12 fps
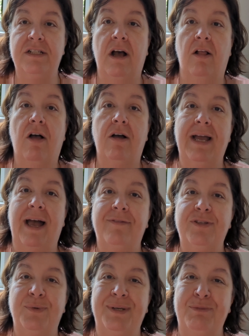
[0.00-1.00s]
not long
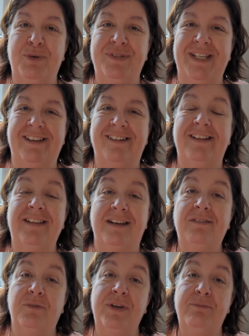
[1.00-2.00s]
after we moved here, and
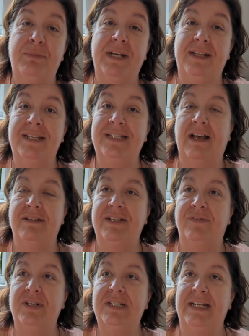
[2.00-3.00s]
then we've been in this house
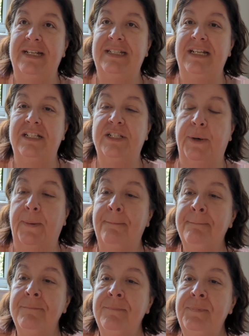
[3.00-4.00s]
ever since. And so
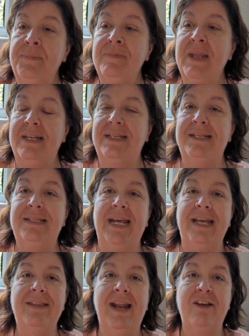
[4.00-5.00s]
to
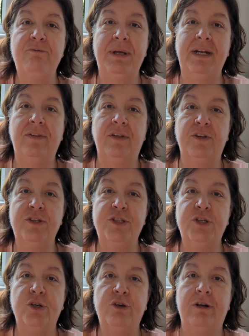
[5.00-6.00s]
say that I've been a little
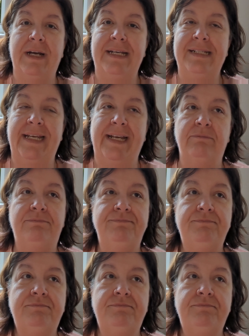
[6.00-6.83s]
stir crazy